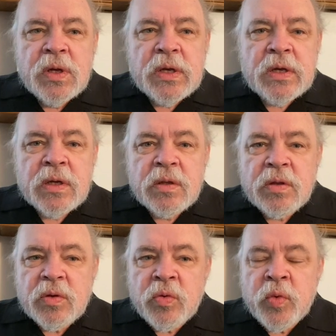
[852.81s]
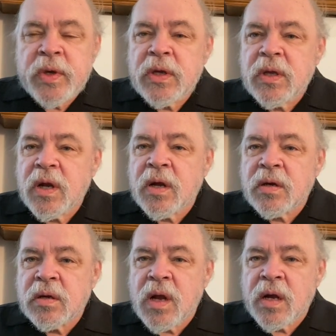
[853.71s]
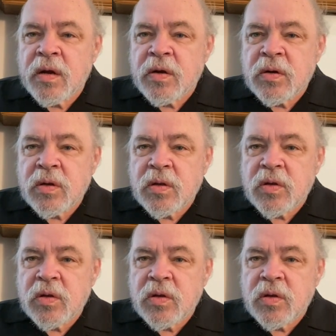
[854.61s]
And we are